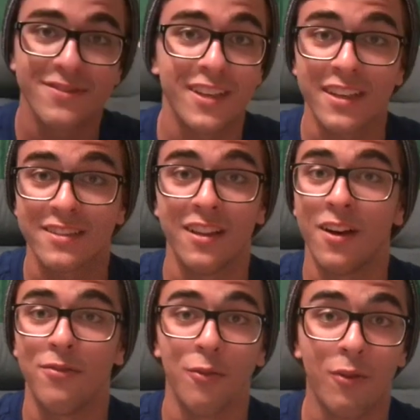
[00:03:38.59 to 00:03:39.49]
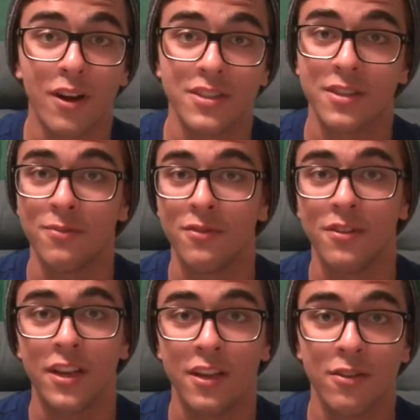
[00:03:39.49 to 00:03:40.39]
Thanks a lot for watching my
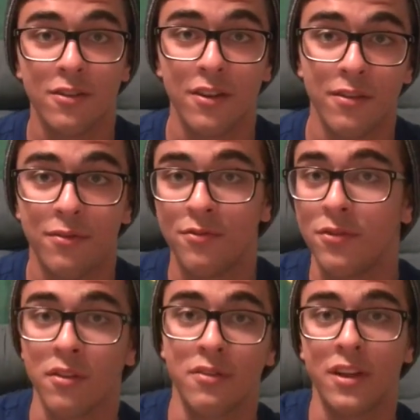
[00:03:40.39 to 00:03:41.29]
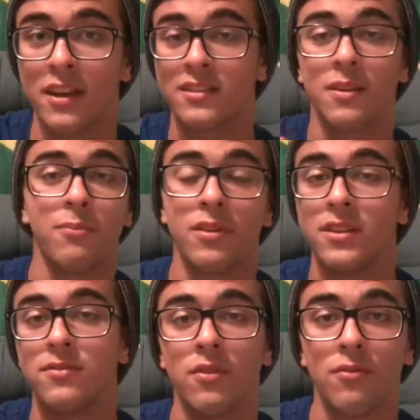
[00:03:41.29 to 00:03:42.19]
video, and if you guys can
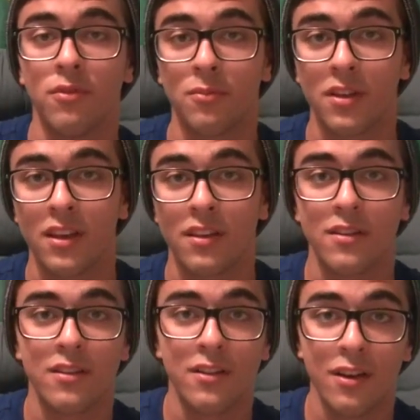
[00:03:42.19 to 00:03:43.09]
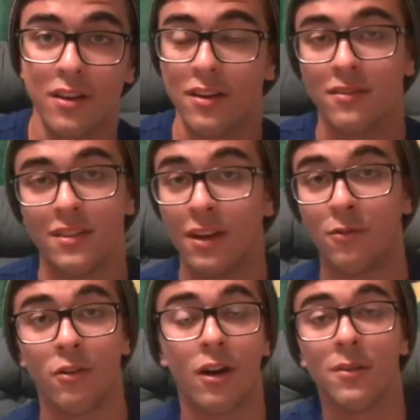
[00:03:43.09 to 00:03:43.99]
please vote for me,
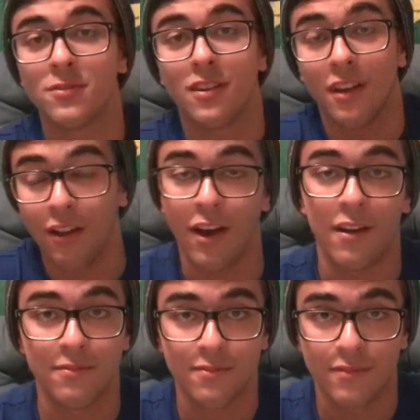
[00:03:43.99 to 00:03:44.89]
that will help a lot.